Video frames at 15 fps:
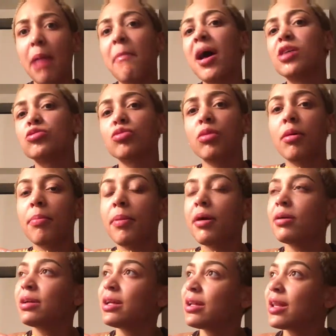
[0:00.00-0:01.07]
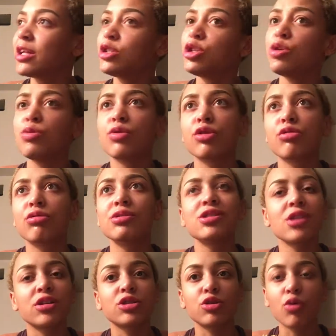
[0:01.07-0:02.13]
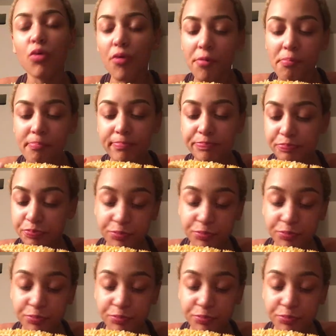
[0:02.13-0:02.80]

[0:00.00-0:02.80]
I might as well about get like 2 or 3 shucks of corn.